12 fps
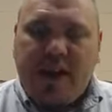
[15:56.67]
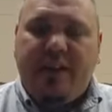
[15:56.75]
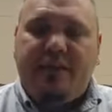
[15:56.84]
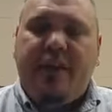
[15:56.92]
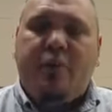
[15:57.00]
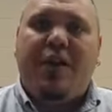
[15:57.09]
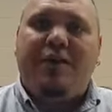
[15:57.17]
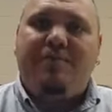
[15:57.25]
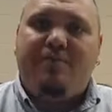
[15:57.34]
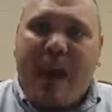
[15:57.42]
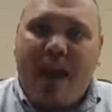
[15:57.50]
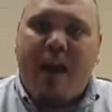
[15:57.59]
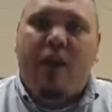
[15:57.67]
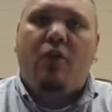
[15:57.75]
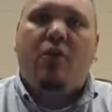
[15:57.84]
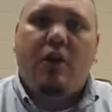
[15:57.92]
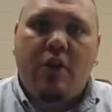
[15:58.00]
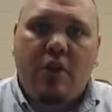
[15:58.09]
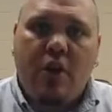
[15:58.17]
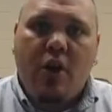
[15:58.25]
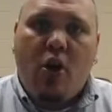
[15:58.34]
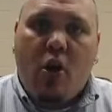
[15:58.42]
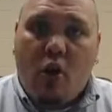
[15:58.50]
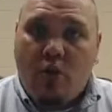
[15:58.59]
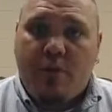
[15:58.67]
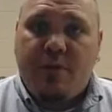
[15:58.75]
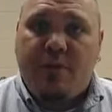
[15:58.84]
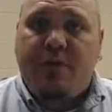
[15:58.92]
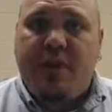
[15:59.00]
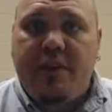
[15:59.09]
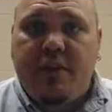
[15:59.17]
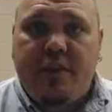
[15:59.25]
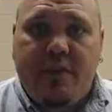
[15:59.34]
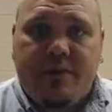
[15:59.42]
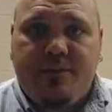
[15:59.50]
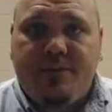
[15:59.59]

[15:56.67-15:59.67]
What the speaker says: and they want power over the vineyard.